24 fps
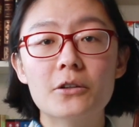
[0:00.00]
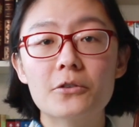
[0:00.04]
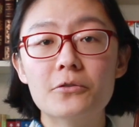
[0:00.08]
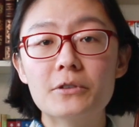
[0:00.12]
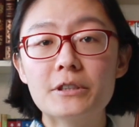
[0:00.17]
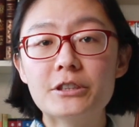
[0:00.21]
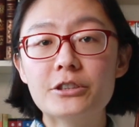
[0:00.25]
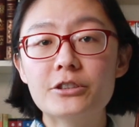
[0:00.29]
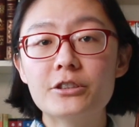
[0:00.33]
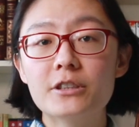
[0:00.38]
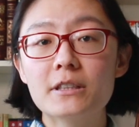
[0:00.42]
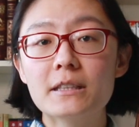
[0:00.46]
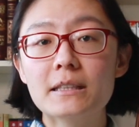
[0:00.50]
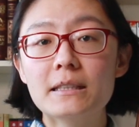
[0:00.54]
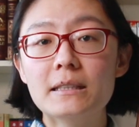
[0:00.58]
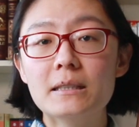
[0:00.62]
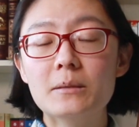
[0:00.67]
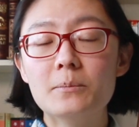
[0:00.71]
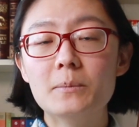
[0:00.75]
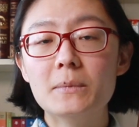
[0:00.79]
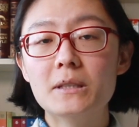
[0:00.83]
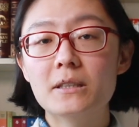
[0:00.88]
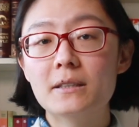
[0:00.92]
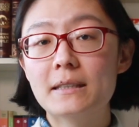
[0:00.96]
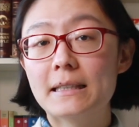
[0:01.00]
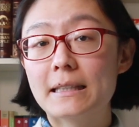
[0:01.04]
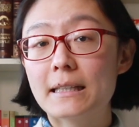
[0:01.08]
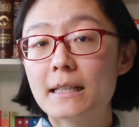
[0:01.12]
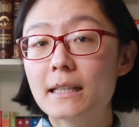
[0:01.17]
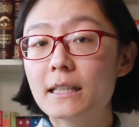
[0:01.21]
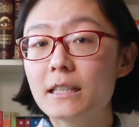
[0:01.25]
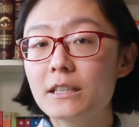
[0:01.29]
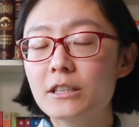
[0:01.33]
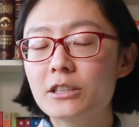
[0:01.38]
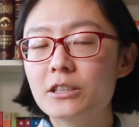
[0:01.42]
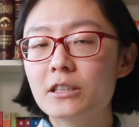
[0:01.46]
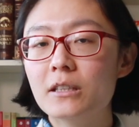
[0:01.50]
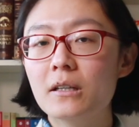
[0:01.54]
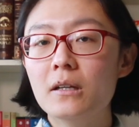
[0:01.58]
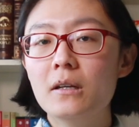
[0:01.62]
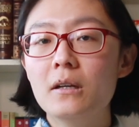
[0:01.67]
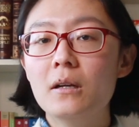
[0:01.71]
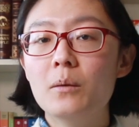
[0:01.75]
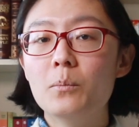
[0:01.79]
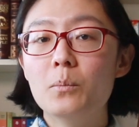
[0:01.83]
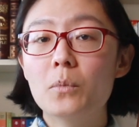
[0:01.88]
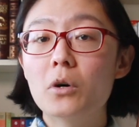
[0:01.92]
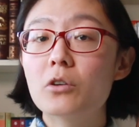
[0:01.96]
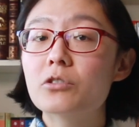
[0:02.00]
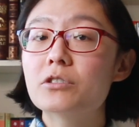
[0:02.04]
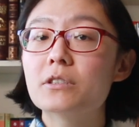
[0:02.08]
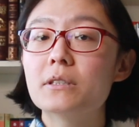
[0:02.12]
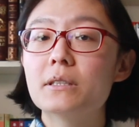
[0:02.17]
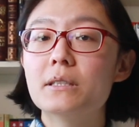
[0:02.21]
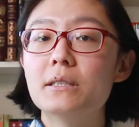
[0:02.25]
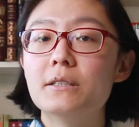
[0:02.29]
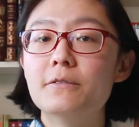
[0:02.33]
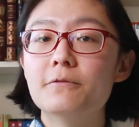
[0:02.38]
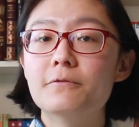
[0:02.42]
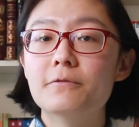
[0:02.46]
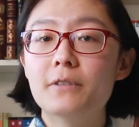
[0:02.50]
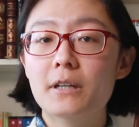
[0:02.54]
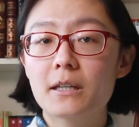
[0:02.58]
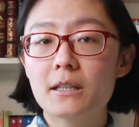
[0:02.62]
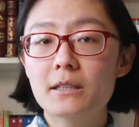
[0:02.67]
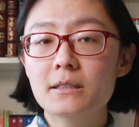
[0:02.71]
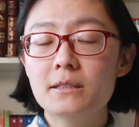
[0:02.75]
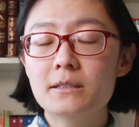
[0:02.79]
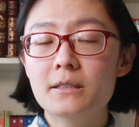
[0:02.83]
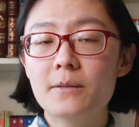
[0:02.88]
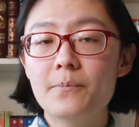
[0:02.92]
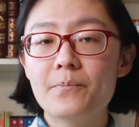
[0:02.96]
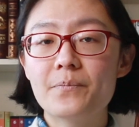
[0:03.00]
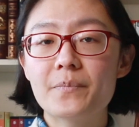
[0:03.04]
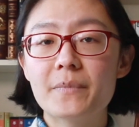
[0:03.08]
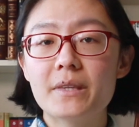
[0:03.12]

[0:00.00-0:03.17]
originally in Middle English, mostly in verse.